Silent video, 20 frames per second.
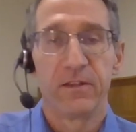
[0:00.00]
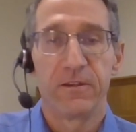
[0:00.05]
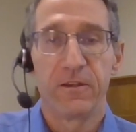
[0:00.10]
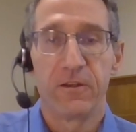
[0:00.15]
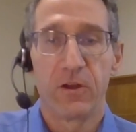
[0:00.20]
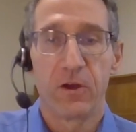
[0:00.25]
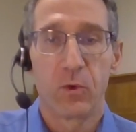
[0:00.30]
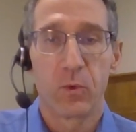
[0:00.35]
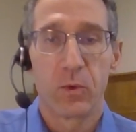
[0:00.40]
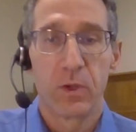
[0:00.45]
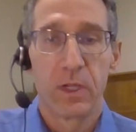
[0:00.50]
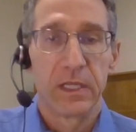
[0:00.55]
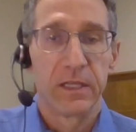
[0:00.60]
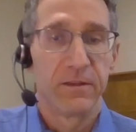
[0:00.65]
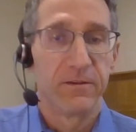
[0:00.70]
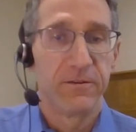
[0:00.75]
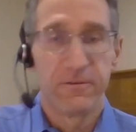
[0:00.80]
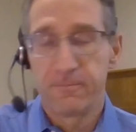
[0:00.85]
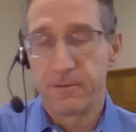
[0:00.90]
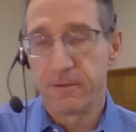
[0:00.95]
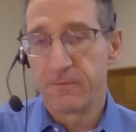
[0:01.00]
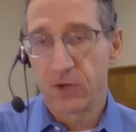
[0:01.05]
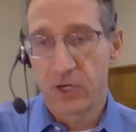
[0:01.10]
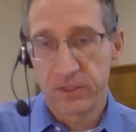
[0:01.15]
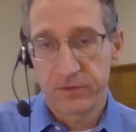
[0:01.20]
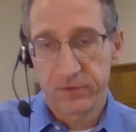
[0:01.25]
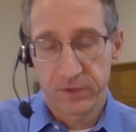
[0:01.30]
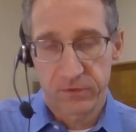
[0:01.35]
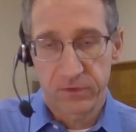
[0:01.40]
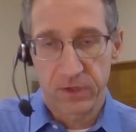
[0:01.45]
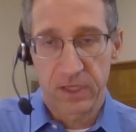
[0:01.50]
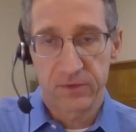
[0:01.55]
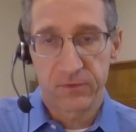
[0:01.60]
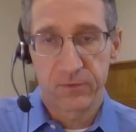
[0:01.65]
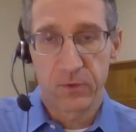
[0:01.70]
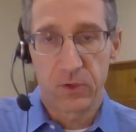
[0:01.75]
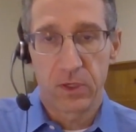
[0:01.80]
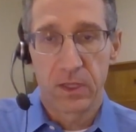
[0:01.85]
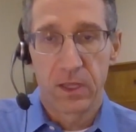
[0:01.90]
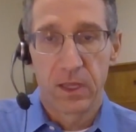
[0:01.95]
you've been very
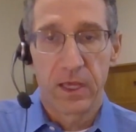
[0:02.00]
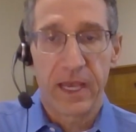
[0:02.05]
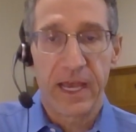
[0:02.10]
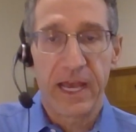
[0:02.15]
successful.